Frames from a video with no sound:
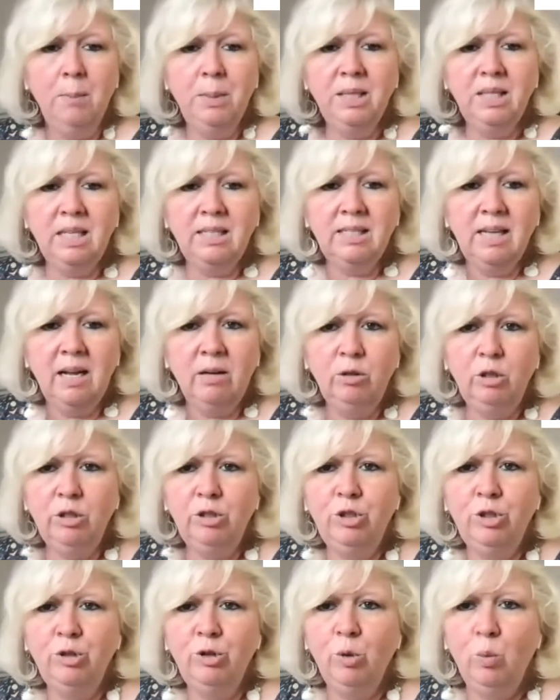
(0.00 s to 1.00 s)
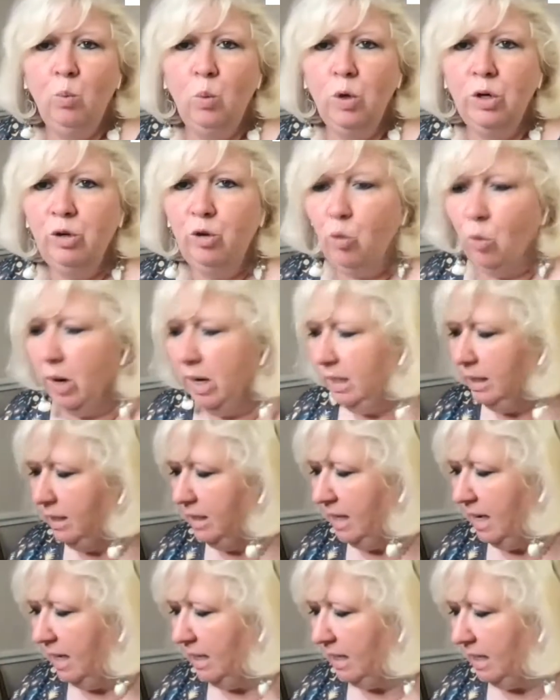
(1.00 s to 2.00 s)
but that's how you do the wood
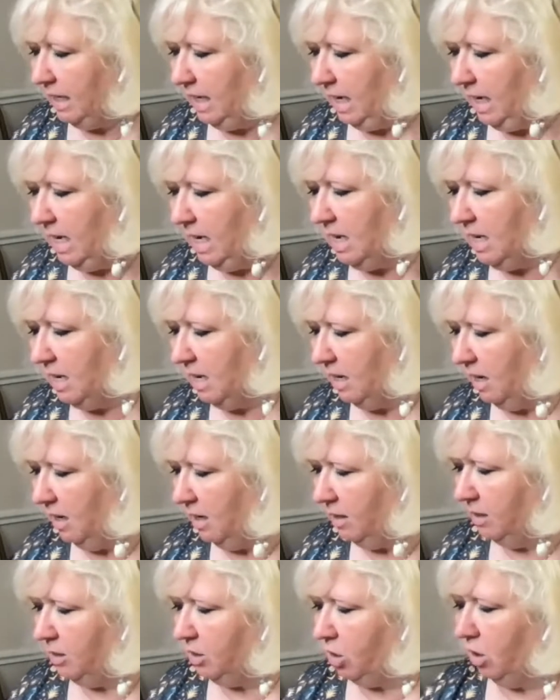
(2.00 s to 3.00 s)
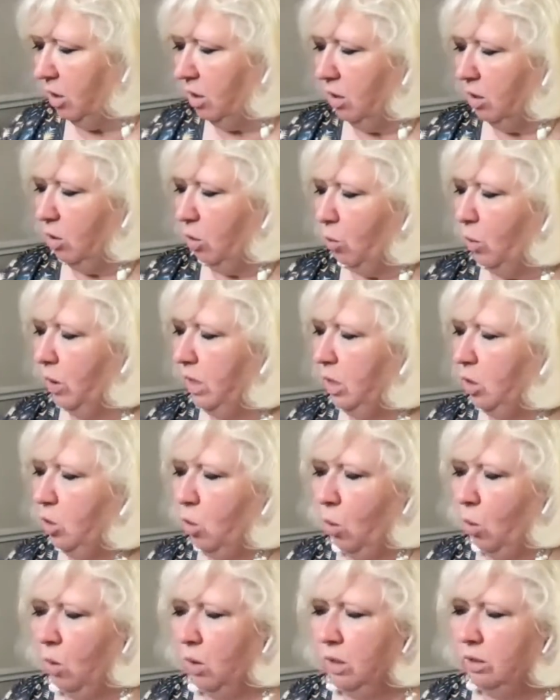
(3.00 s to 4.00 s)
grain technique. It's a really
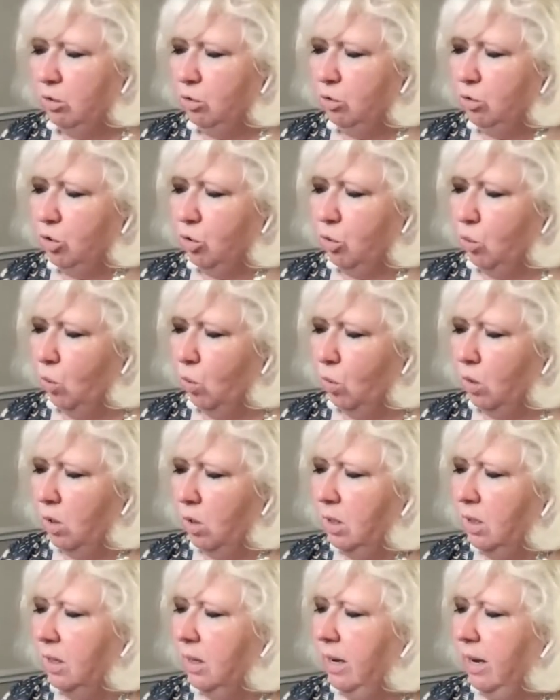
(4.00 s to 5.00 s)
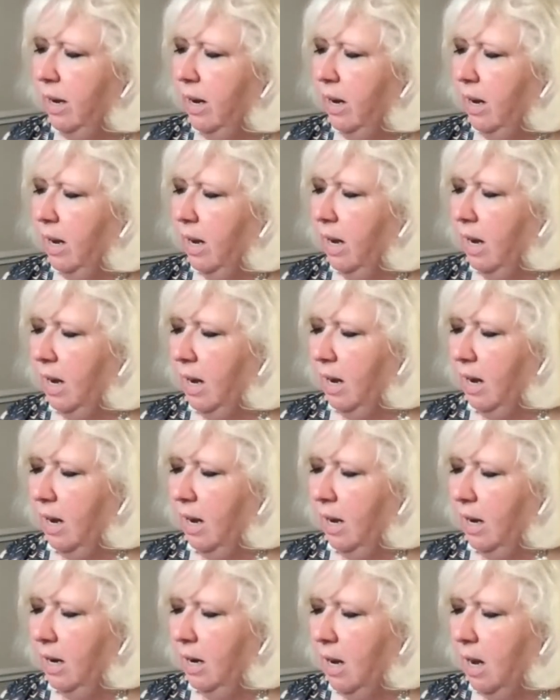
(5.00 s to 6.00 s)
cool little tool,
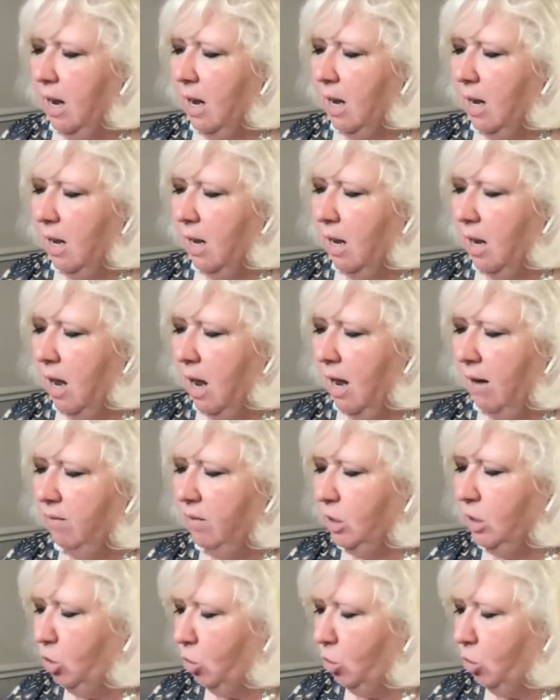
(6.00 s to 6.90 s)
and I've